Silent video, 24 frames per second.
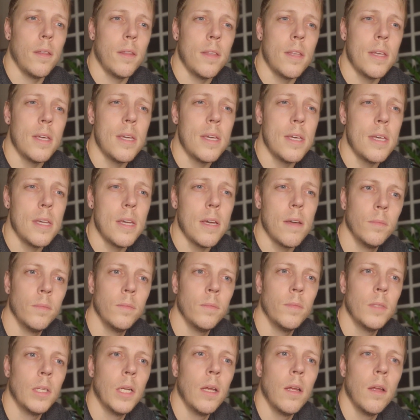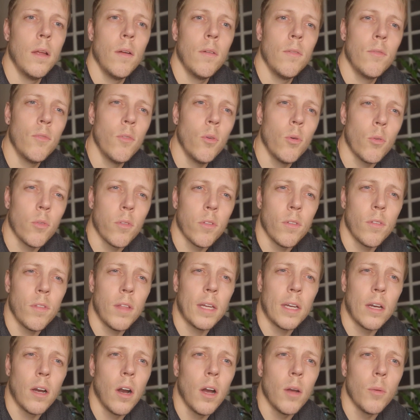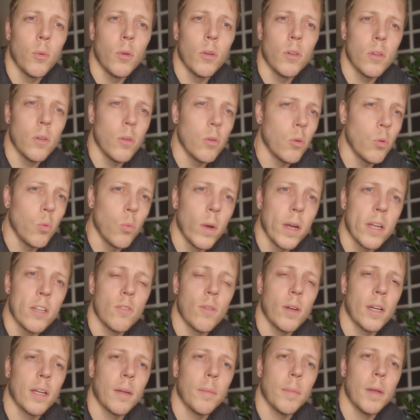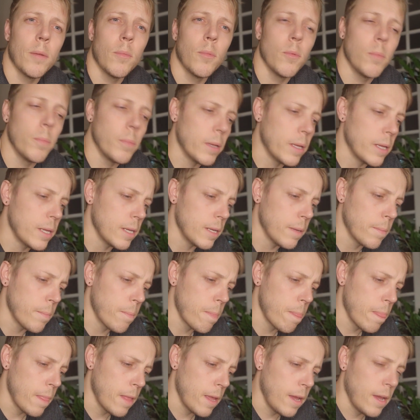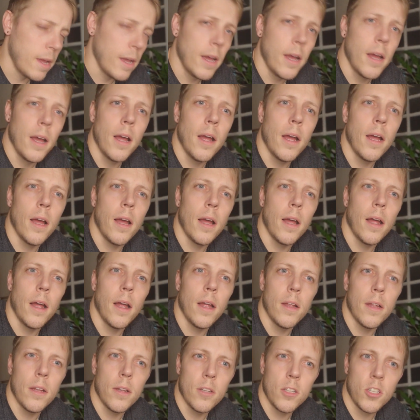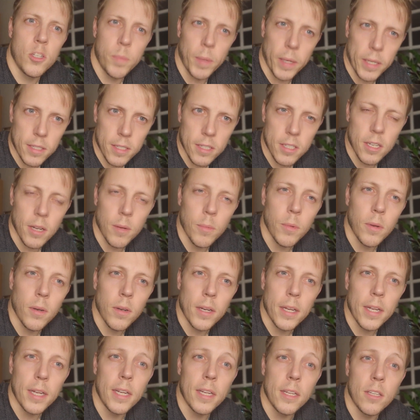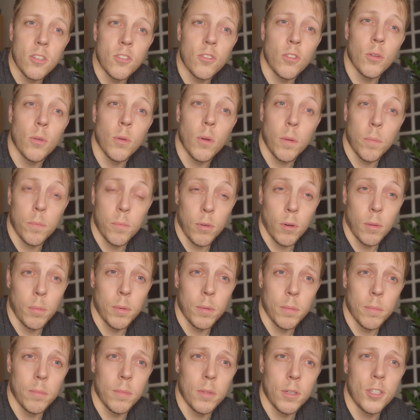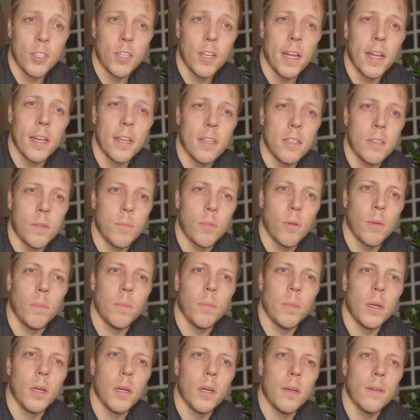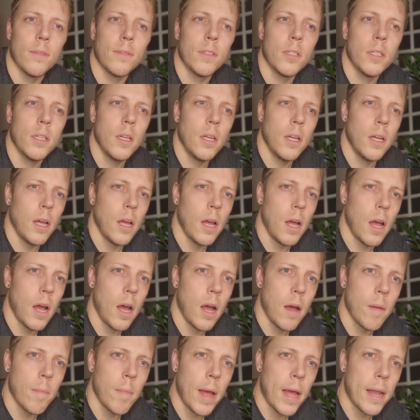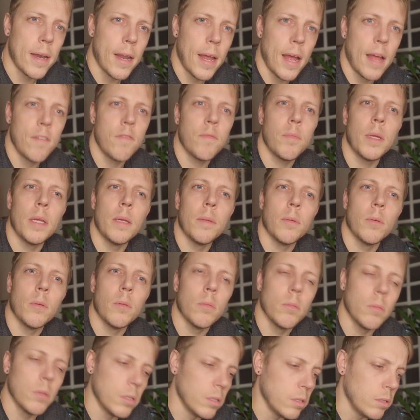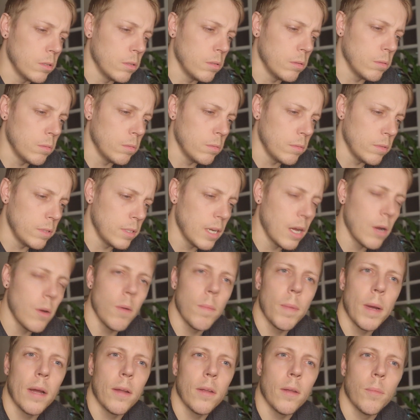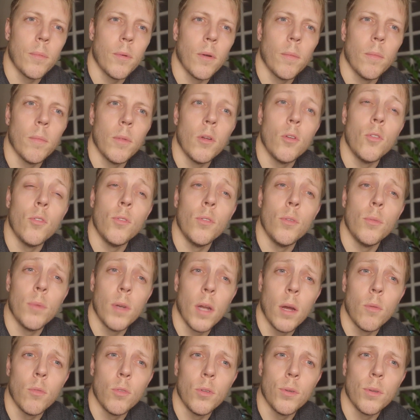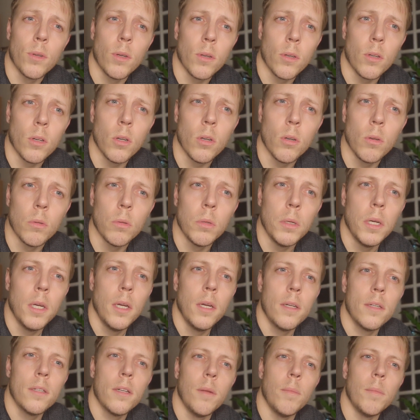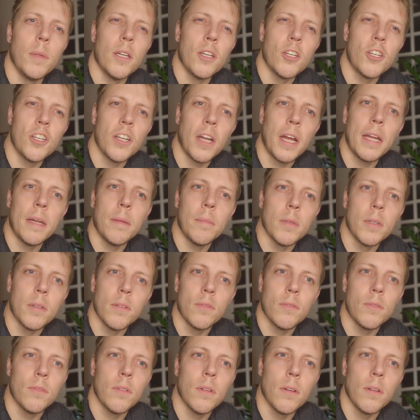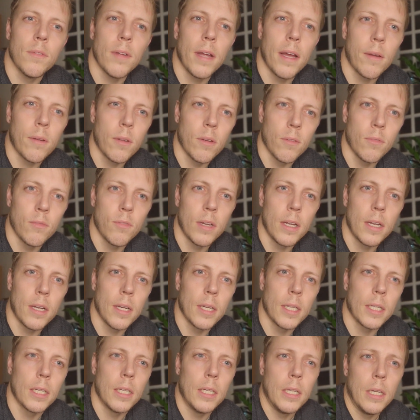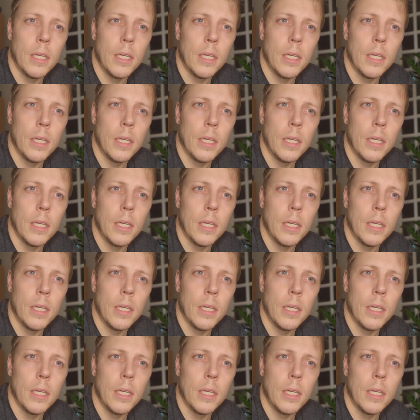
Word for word: The fourth thing I would always recommend would be speak to someone. It is true a problem shared is a problem halved. Um, and have people who know about your problem, who you know you can call. Don't be ashamed of, of how you're feeling.